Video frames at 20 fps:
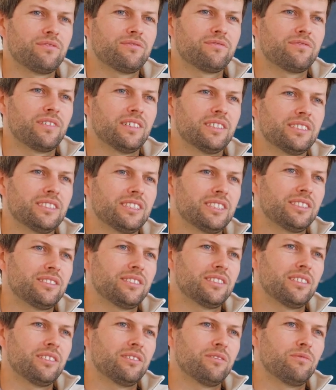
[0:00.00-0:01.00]

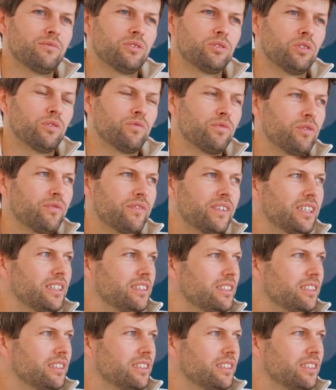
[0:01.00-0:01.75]
funds in return for very